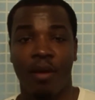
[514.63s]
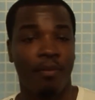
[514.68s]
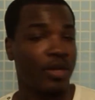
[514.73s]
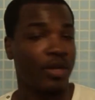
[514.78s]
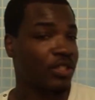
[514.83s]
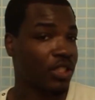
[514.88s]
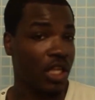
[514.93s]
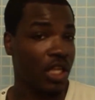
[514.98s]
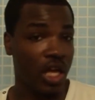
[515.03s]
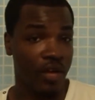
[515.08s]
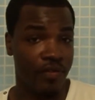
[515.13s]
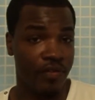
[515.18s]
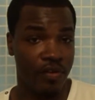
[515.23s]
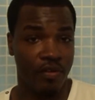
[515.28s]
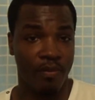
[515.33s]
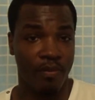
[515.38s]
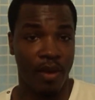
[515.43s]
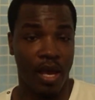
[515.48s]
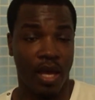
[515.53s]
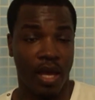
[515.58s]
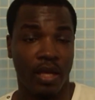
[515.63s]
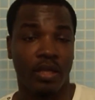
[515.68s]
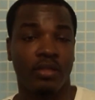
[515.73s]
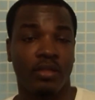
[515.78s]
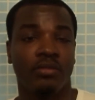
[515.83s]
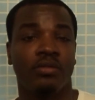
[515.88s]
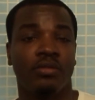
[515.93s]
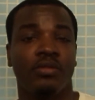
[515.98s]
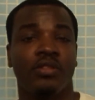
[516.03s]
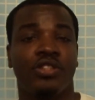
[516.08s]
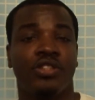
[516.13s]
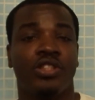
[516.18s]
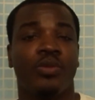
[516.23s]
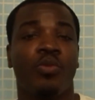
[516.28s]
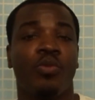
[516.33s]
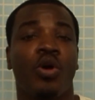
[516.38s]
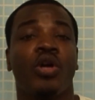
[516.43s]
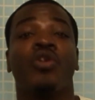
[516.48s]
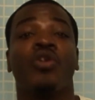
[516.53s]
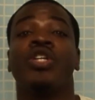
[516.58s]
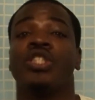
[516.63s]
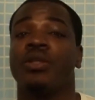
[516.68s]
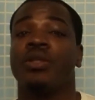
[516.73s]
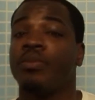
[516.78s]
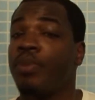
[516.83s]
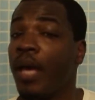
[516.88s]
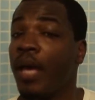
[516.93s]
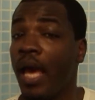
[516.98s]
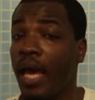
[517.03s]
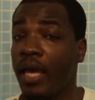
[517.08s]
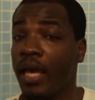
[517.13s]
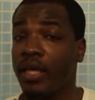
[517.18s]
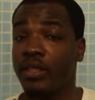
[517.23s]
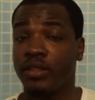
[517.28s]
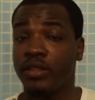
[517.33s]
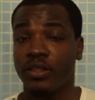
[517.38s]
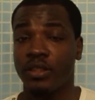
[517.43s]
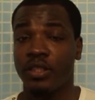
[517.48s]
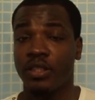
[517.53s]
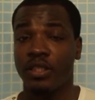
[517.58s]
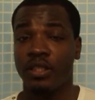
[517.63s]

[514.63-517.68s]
Much love, everybody. This is your boy, Christian Page.